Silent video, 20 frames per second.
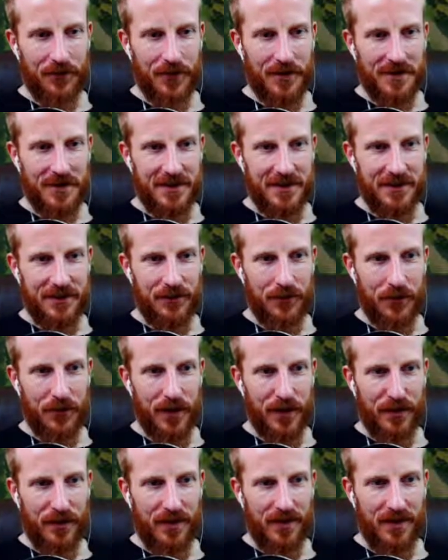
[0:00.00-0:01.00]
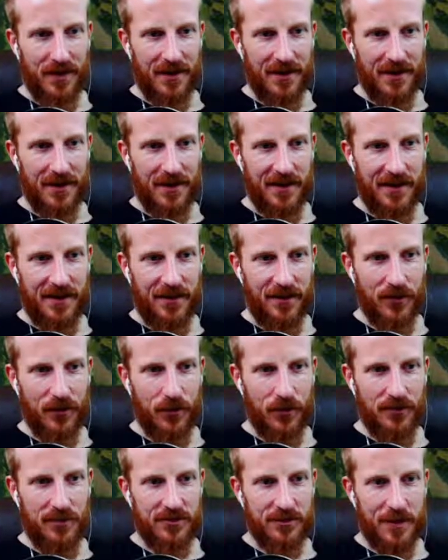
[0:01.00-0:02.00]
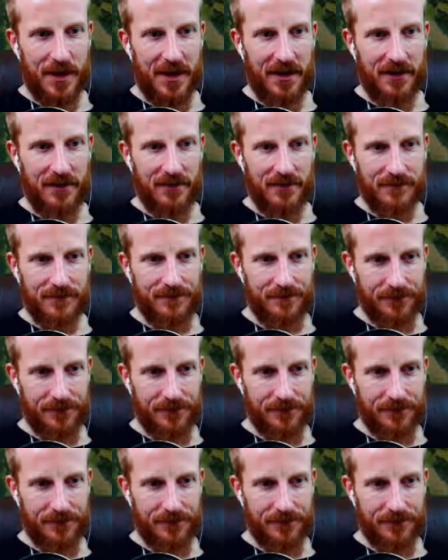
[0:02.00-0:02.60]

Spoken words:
did with the Lord's Manor,